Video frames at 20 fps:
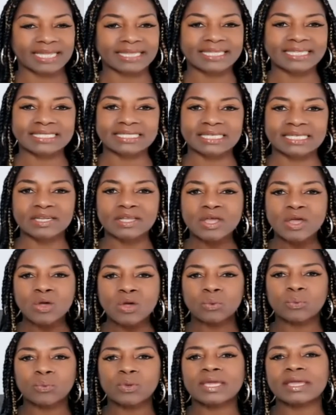Listen,
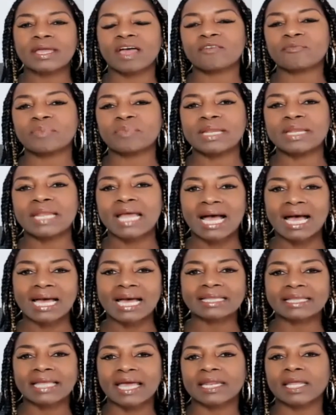we have been
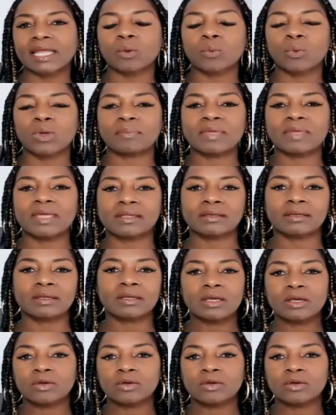highlighting women